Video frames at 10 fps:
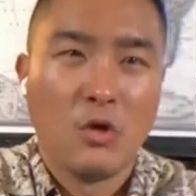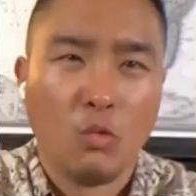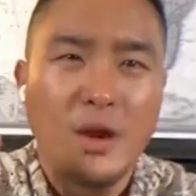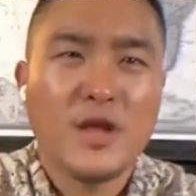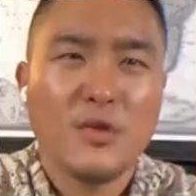
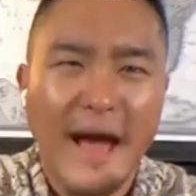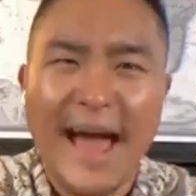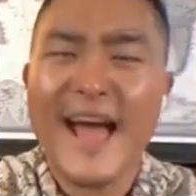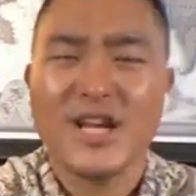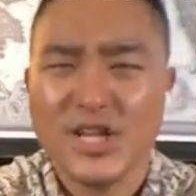When you
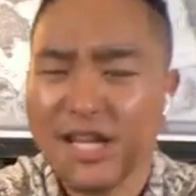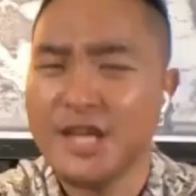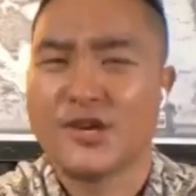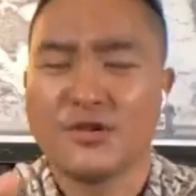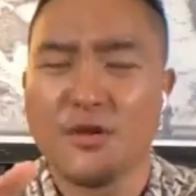actually
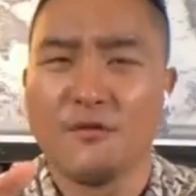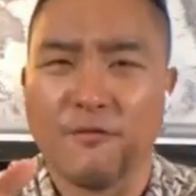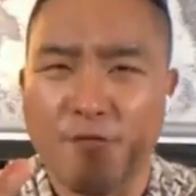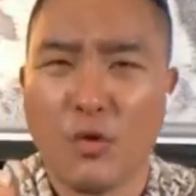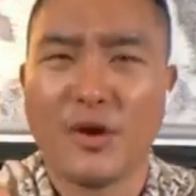hear the
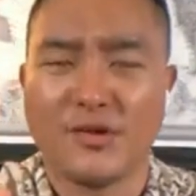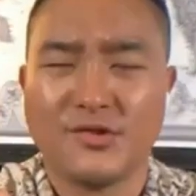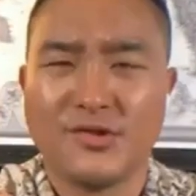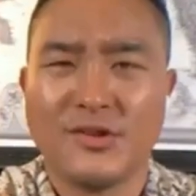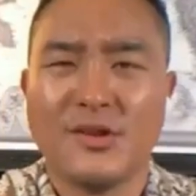
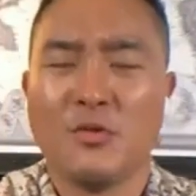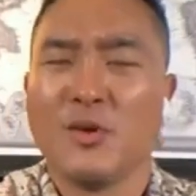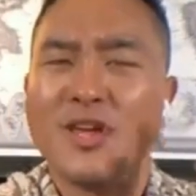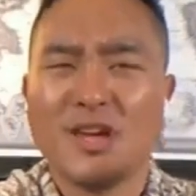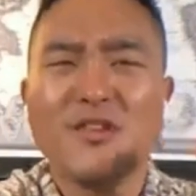voice,
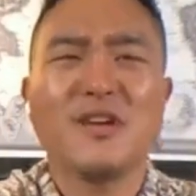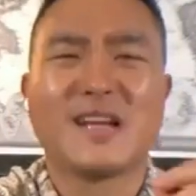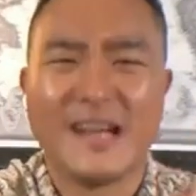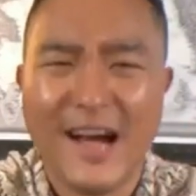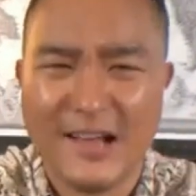when you hear
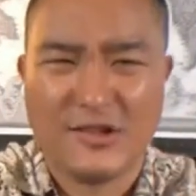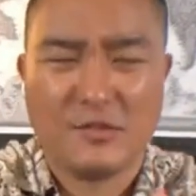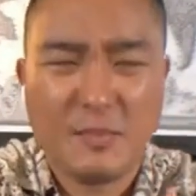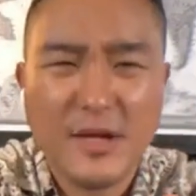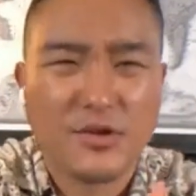God
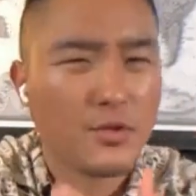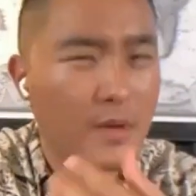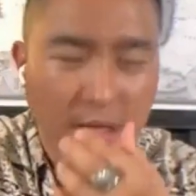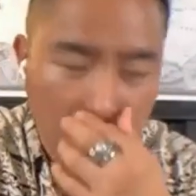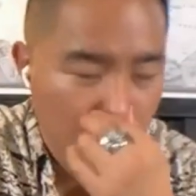speak to you,
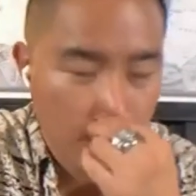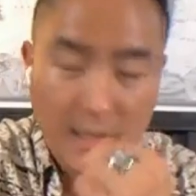it